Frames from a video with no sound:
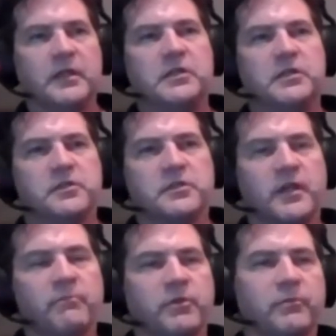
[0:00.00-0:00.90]
is
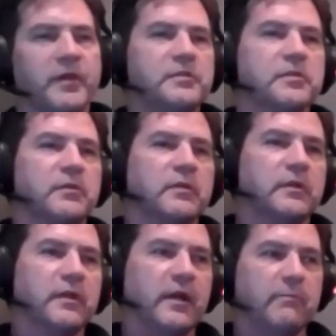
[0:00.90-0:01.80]
implement
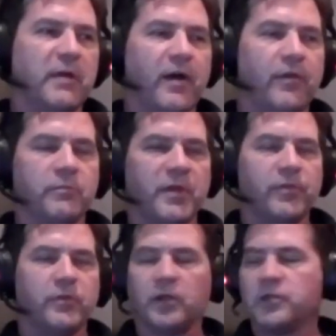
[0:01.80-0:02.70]
other
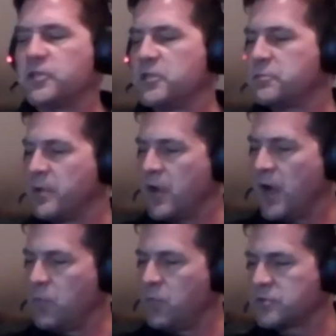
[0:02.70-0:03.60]
methodologies, but
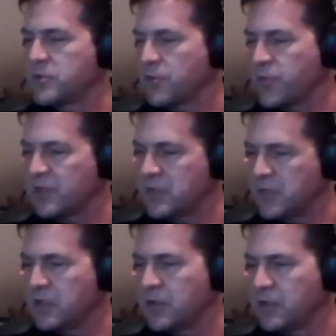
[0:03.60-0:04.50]
I wasn't
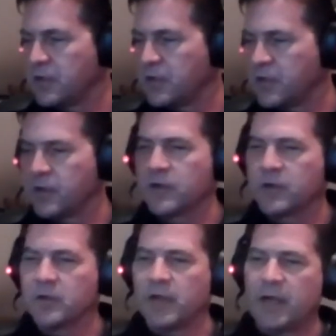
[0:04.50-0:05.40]
thinking.
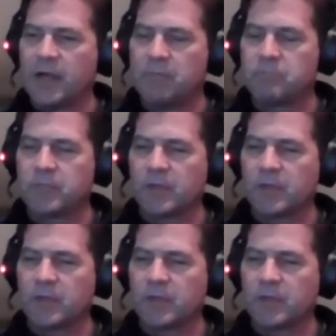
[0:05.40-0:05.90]
I'm